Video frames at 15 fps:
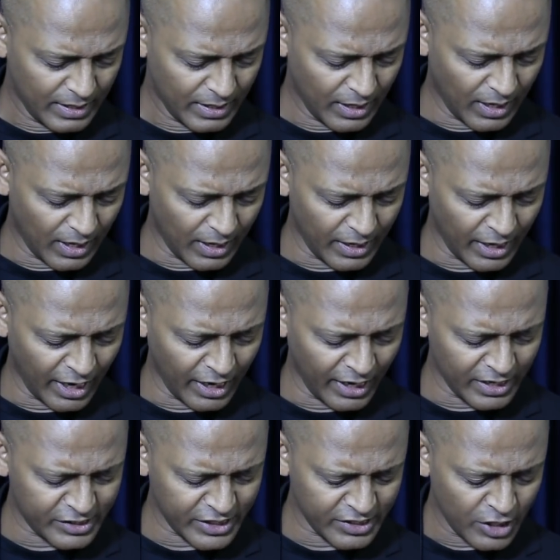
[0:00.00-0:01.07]
And
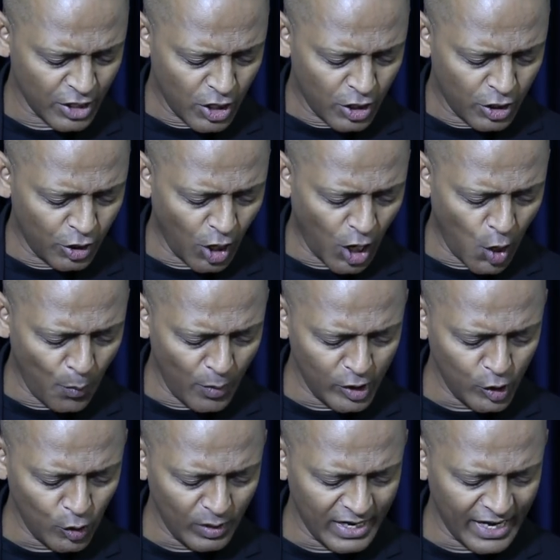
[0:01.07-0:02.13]
it says, "Nor will
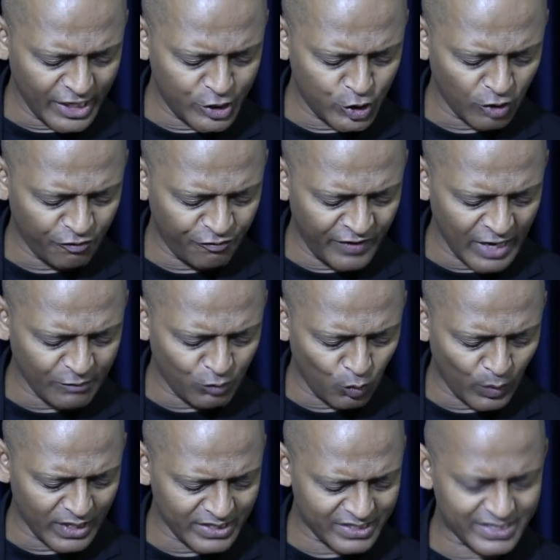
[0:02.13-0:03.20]
you let your faithful
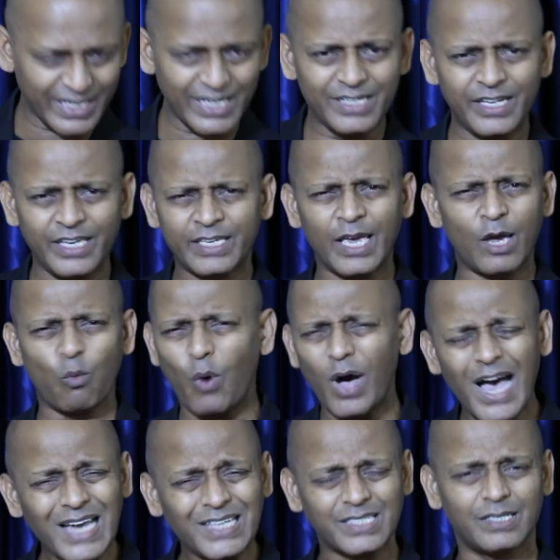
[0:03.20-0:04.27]
one see decay."
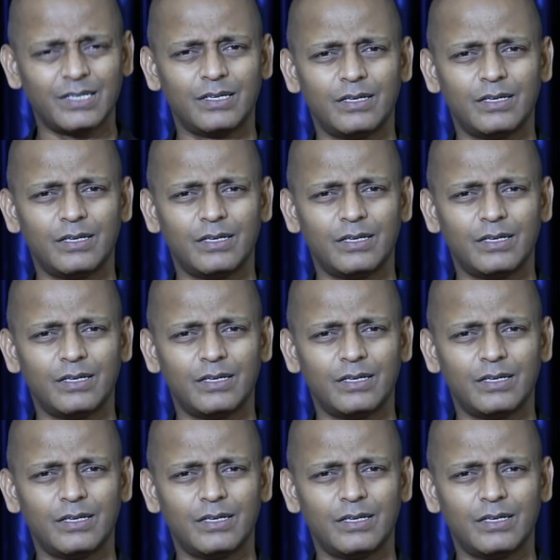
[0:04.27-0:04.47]
What?